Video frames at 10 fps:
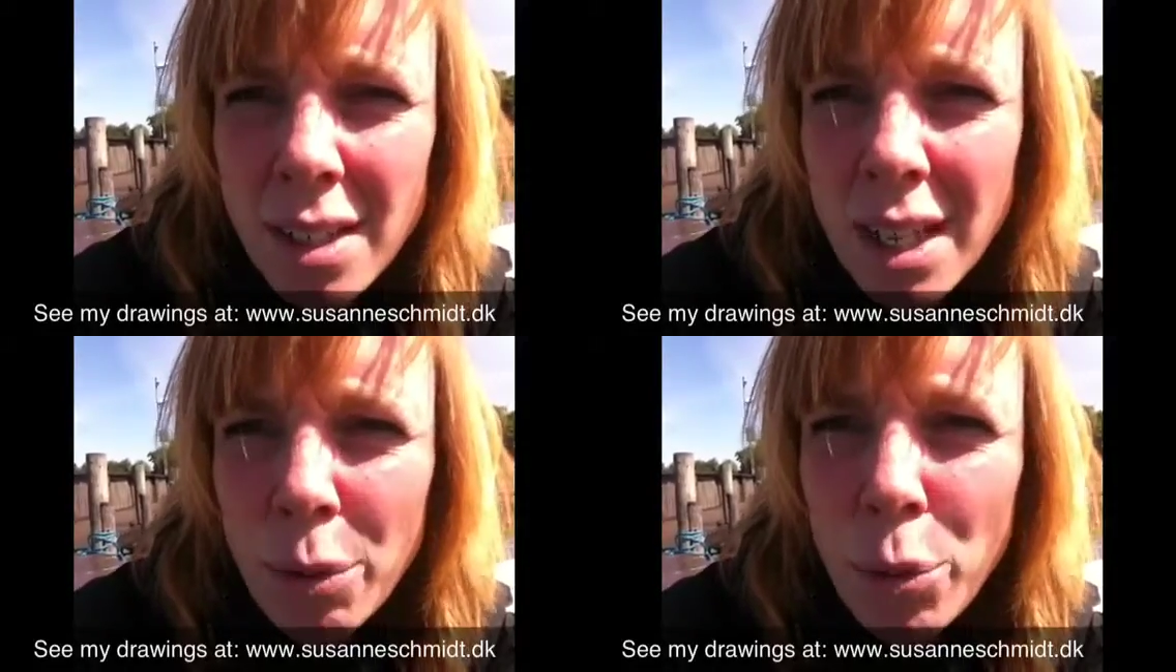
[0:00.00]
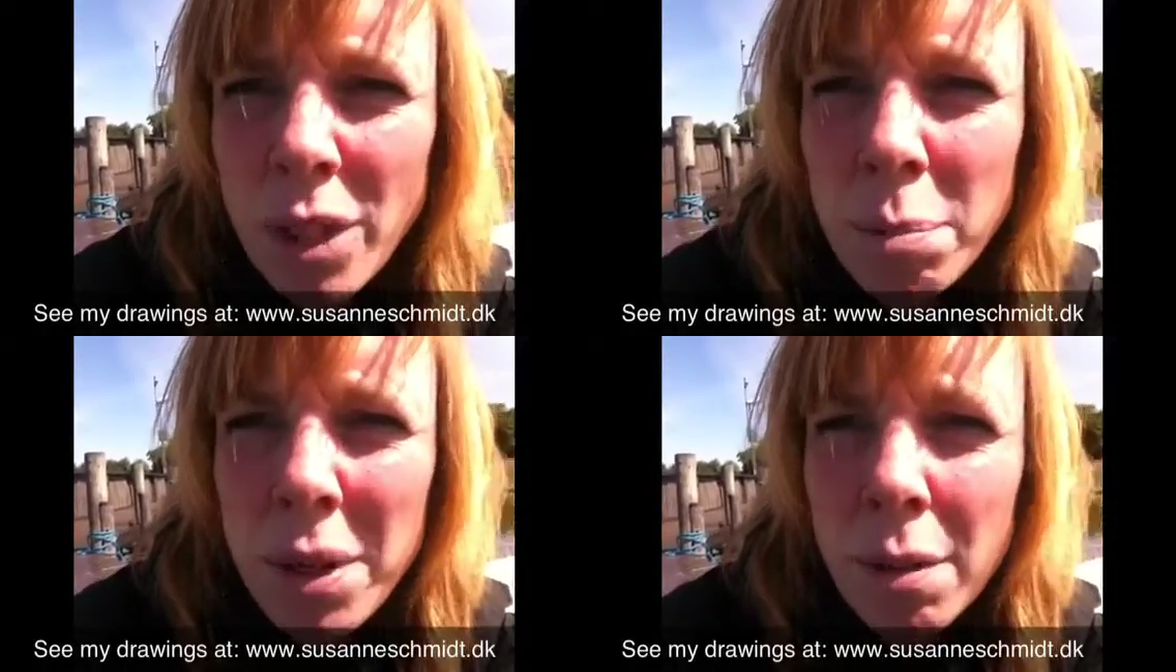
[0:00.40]
It
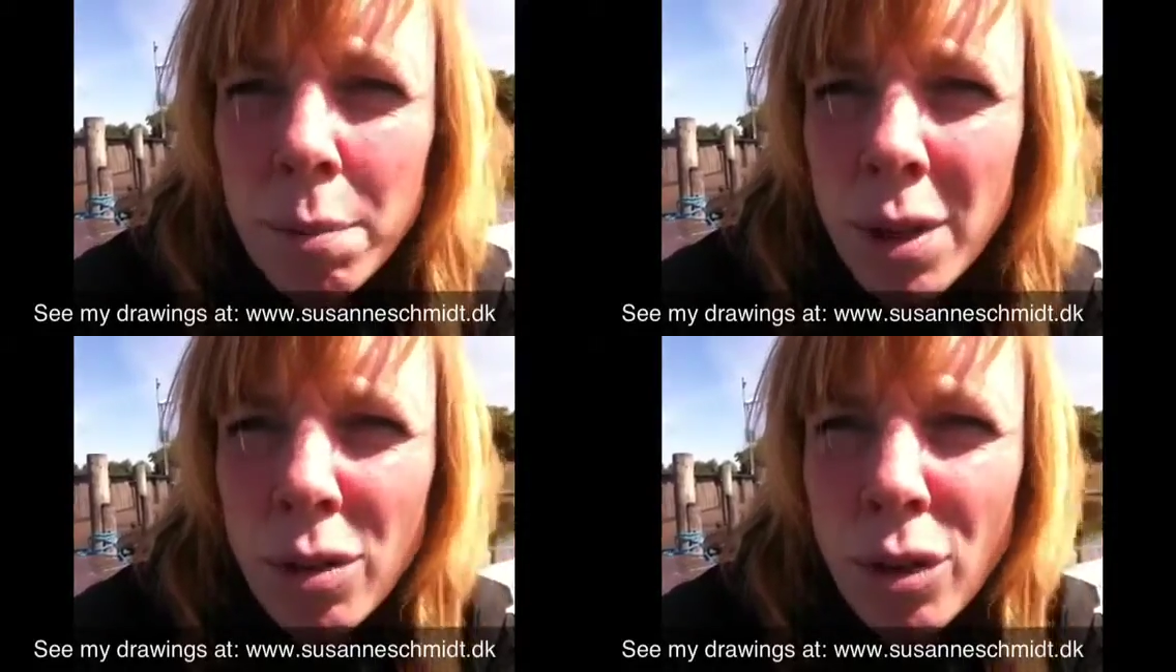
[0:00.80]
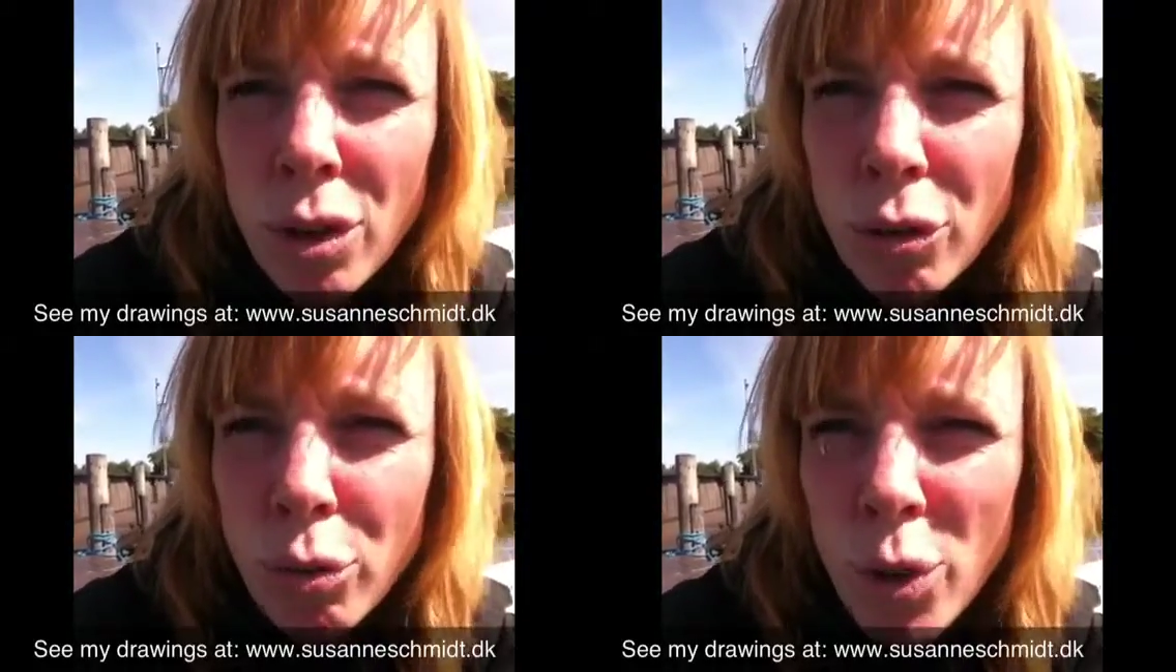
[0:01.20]
will be a mirror
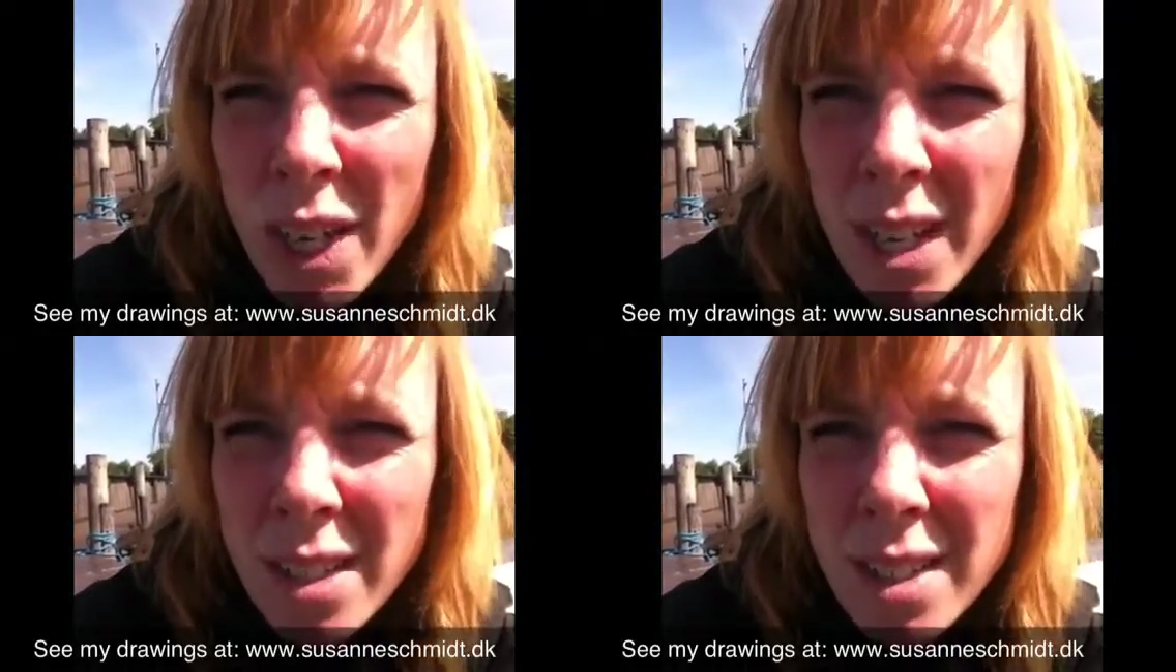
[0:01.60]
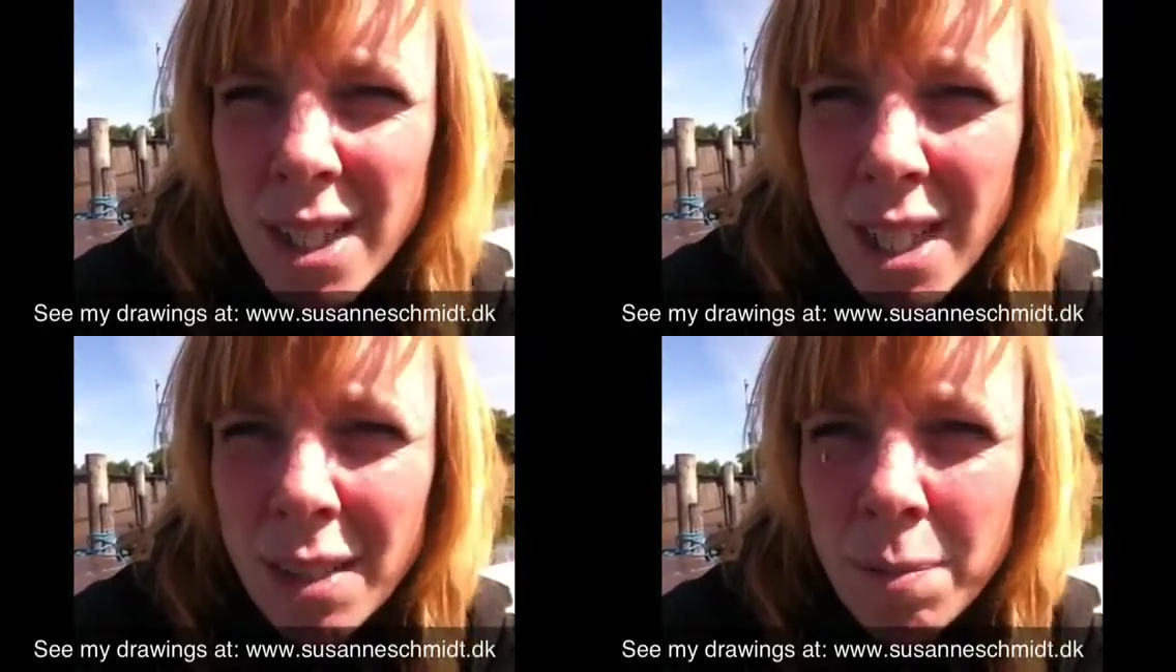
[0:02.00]
of what I
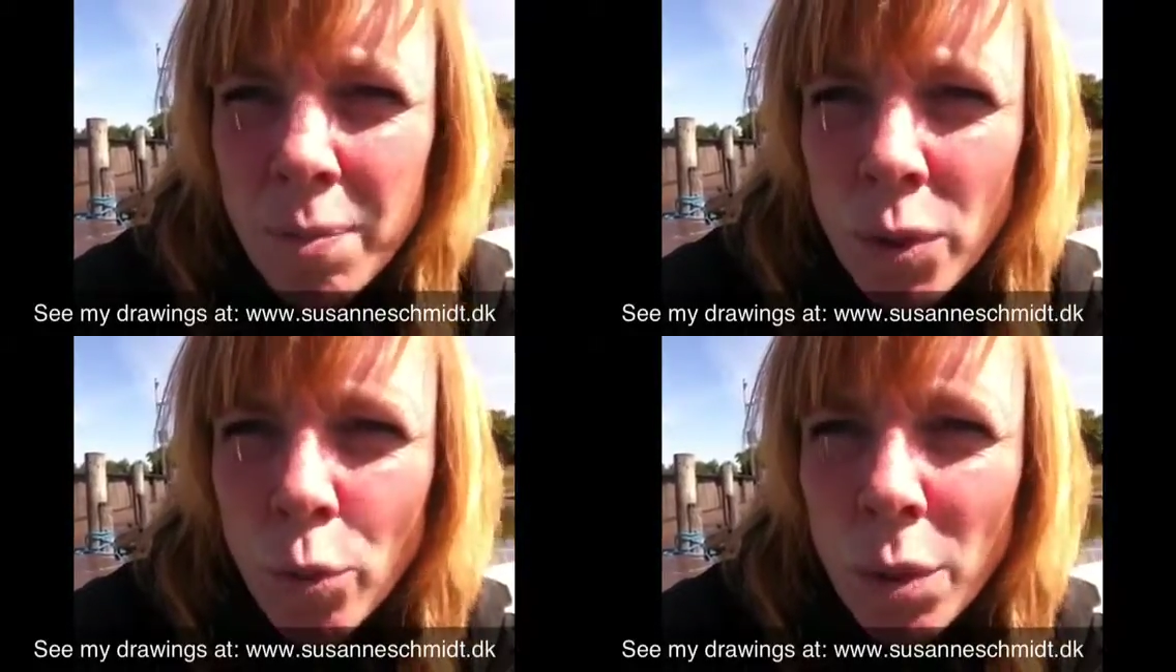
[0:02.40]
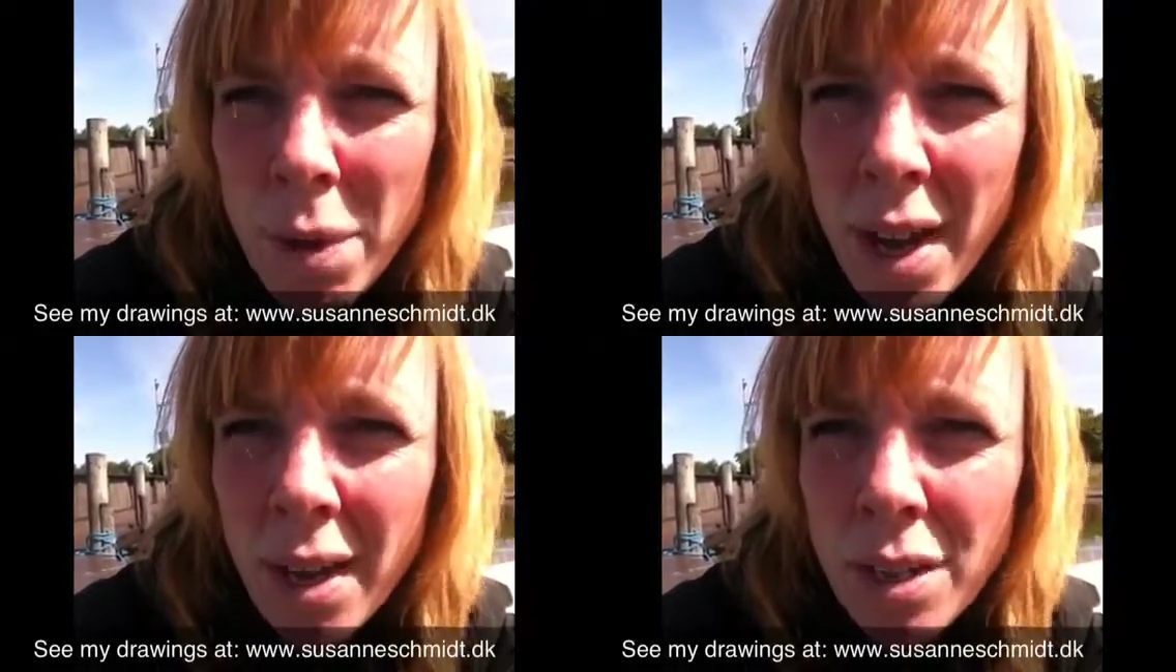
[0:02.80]
contain, what
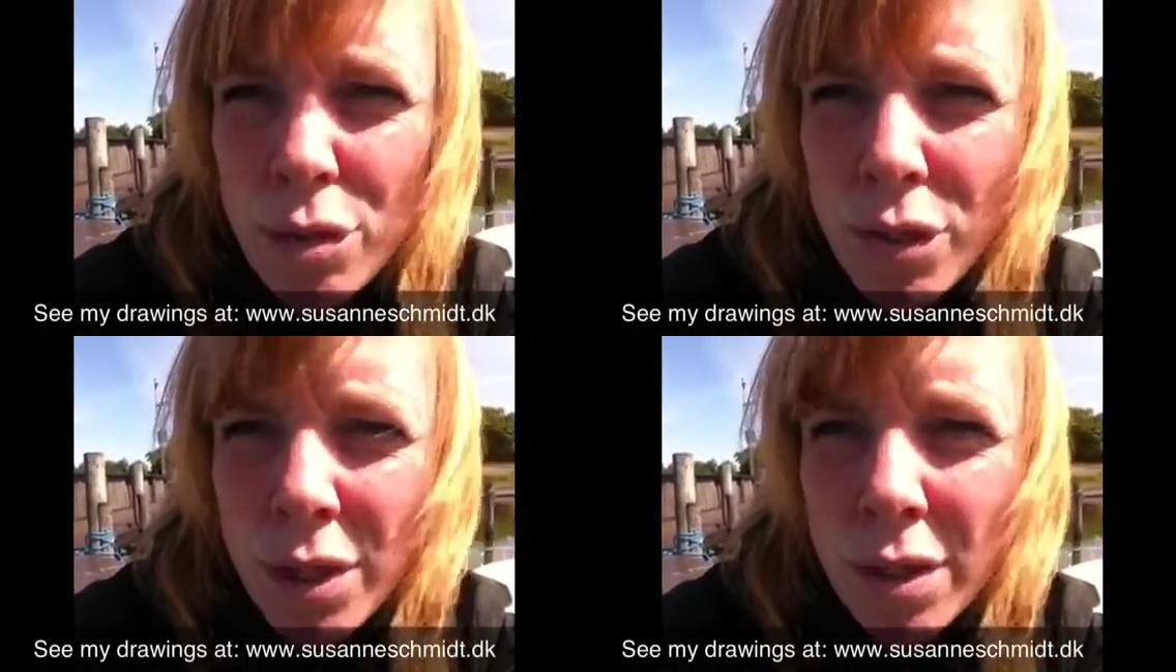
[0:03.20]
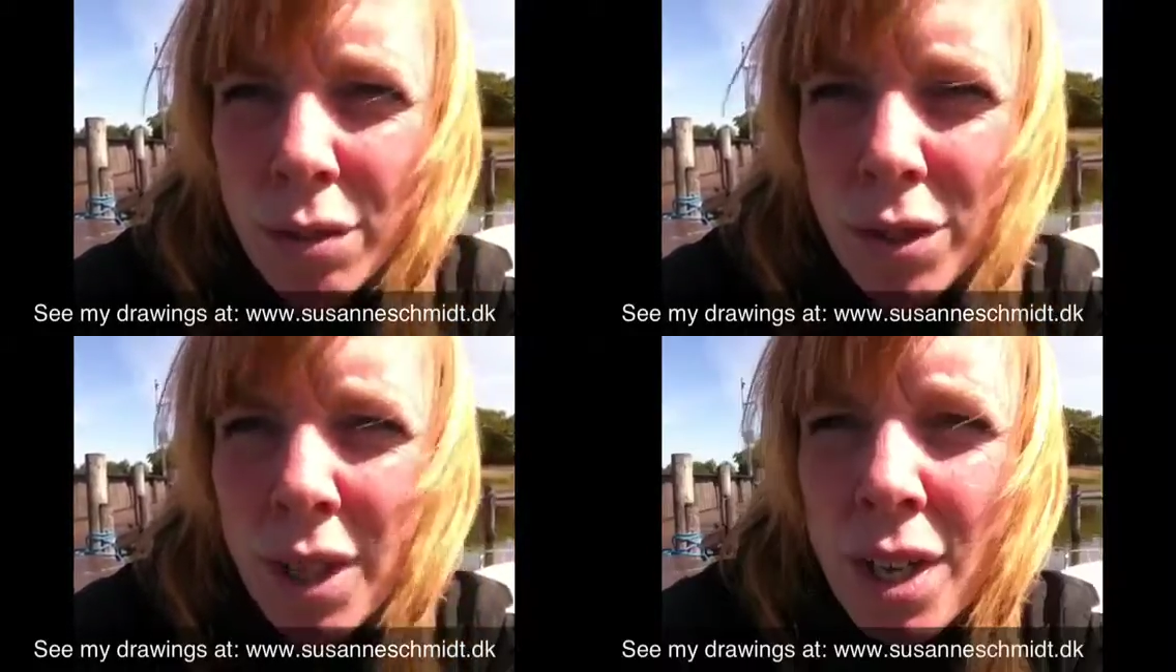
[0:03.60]
my heart is filled of.